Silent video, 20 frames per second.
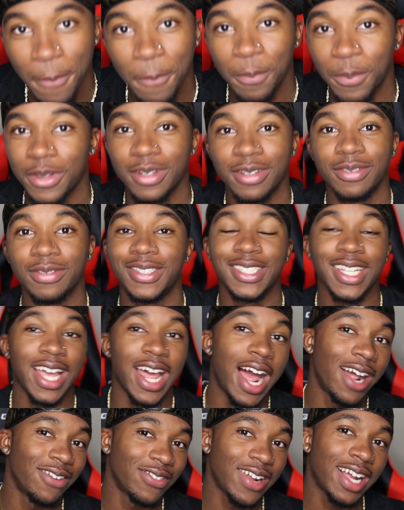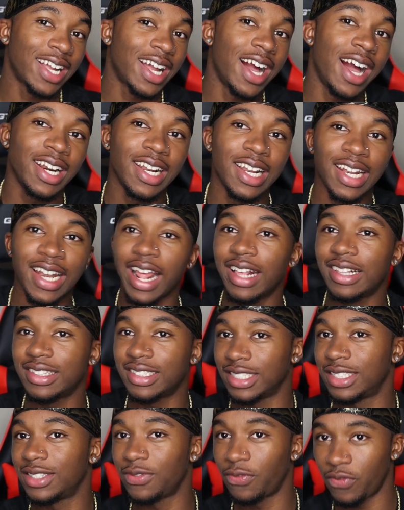You know what I'm saying? I, I kind of like
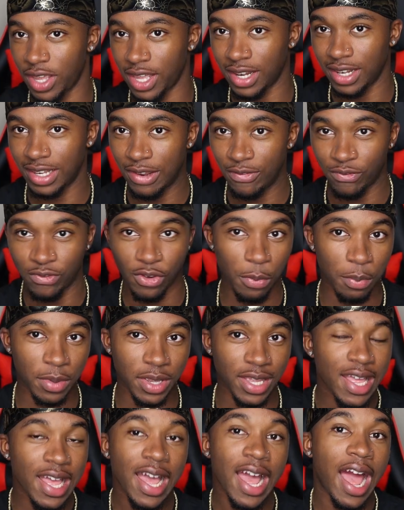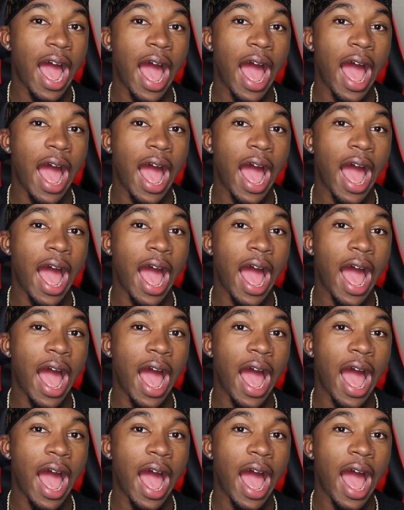this fit, you feel me?